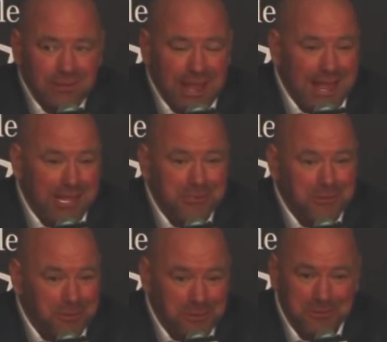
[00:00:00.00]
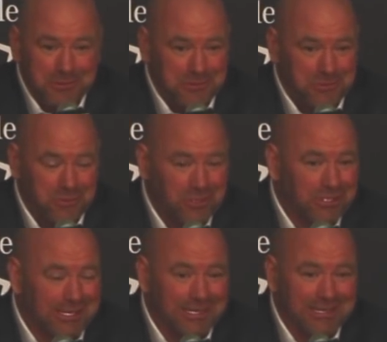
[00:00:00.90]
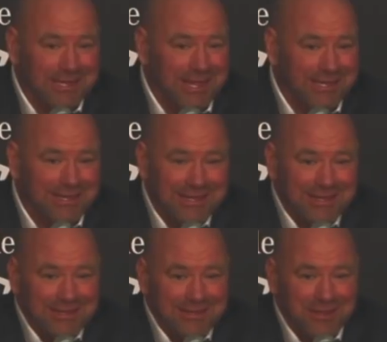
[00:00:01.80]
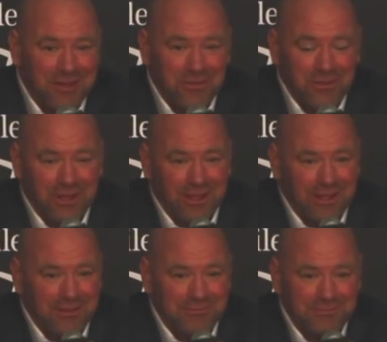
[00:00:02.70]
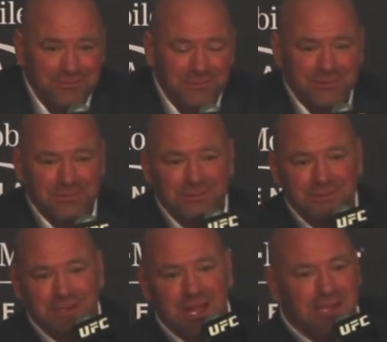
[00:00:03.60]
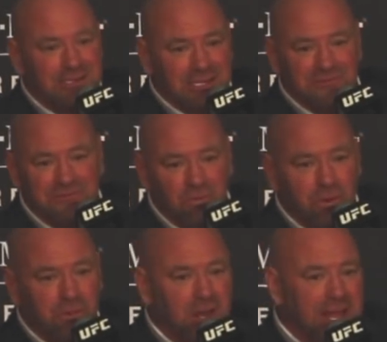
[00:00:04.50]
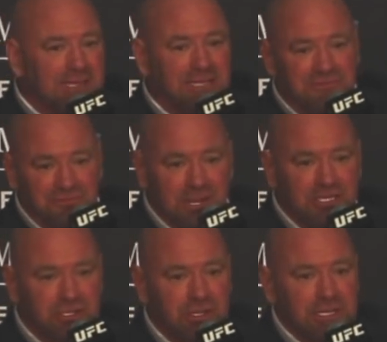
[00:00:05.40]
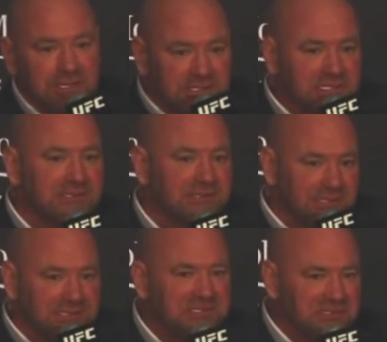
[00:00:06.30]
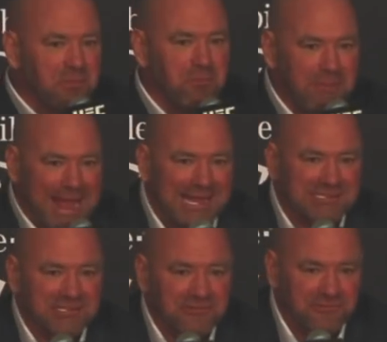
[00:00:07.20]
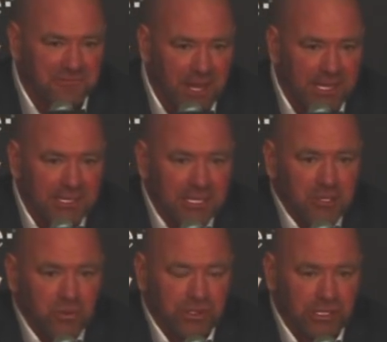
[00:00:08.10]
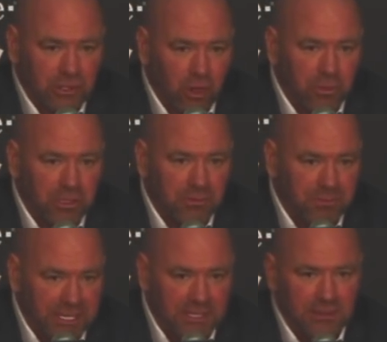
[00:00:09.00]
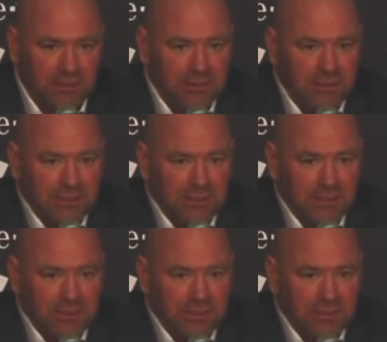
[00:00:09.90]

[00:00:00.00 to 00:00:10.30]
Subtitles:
Hagler Hearns. We're looking at, like, you know, Ali Foreman, Ali Frazier. This is a massive fight with global appeal.